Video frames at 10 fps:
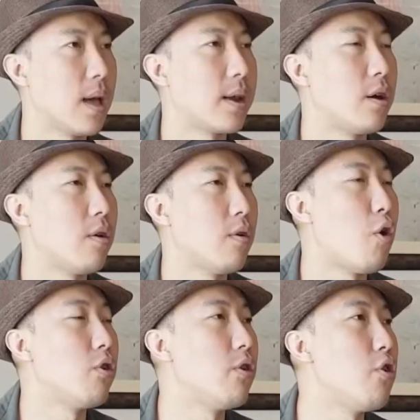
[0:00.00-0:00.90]
other
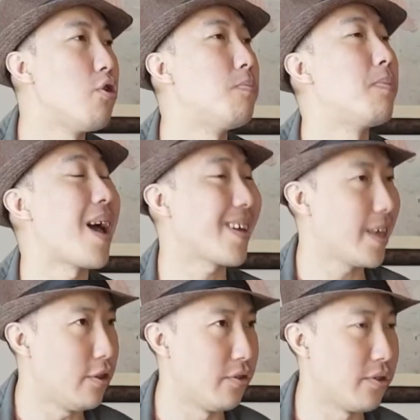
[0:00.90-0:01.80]
audio
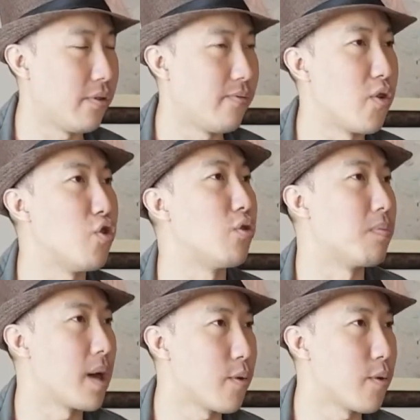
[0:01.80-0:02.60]
plugins for you to play